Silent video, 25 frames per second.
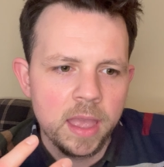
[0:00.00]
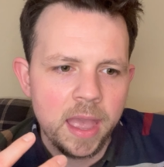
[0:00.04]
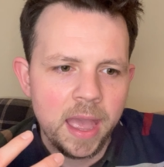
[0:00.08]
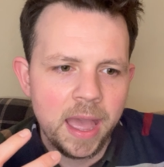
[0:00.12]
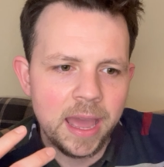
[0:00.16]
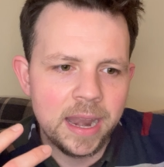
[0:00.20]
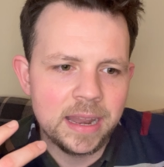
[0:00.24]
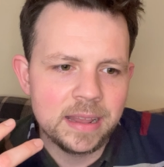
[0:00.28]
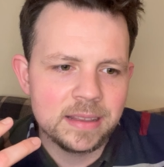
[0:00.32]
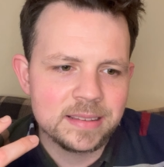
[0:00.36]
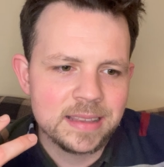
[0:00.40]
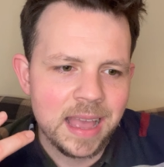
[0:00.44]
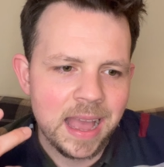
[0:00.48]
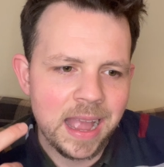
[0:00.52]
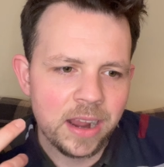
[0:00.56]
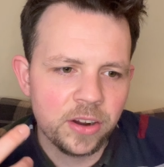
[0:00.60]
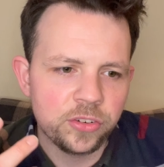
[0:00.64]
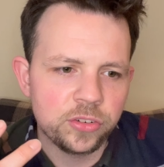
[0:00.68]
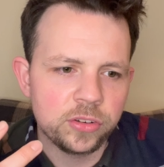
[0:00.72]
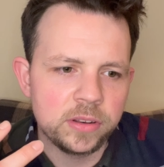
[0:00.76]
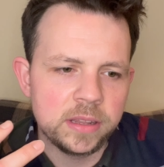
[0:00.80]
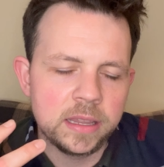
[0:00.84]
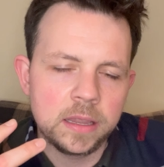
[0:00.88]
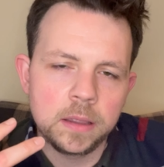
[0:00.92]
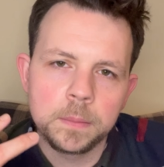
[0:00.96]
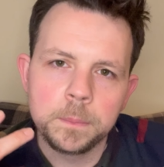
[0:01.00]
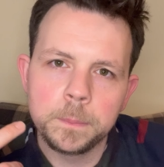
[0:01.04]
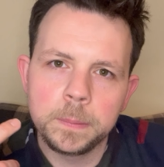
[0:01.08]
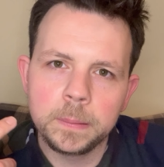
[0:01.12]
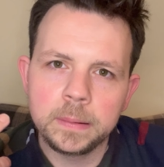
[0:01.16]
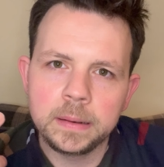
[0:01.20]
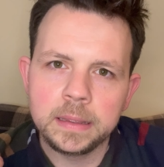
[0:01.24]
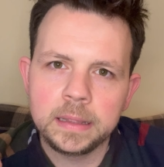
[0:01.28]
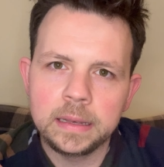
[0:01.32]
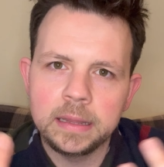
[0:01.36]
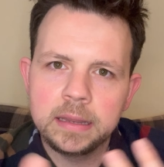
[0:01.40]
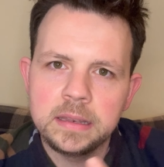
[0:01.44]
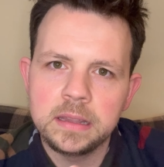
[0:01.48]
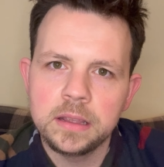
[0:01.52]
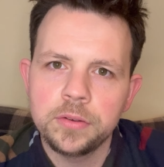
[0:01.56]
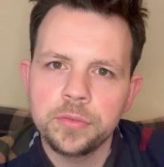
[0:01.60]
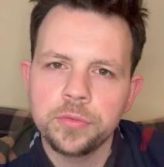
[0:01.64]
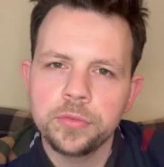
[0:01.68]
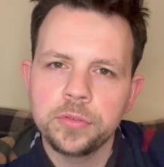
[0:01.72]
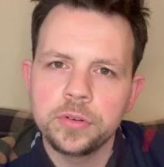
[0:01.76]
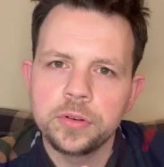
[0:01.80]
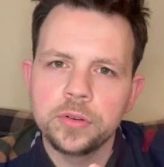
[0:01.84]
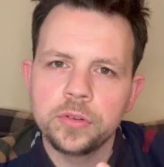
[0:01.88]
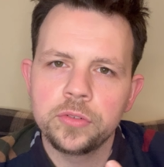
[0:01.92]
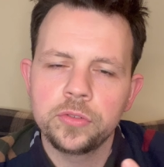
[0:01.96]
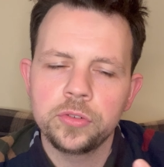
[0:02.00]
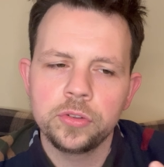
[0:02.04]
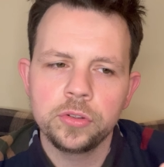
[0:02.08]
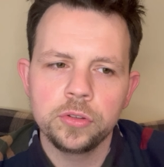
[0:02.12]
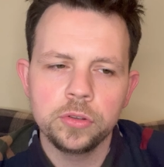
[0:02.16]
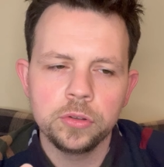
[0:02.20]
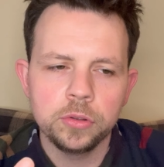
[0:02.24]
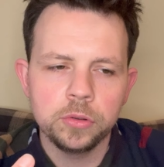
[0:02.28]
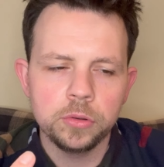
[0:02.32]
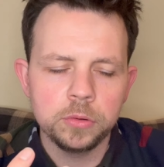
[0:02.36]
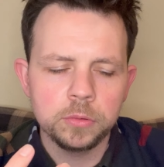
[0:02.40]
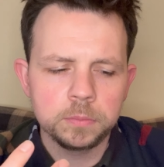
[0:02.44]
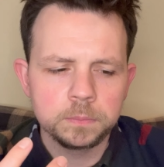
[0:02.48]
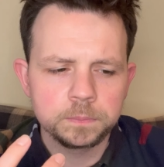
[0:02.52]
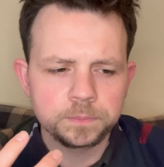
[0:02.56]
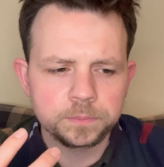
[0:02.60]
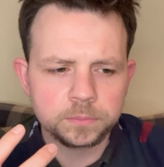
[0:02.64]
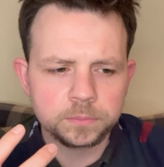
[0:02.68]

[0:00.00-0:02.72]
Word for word: And it's actually completely different to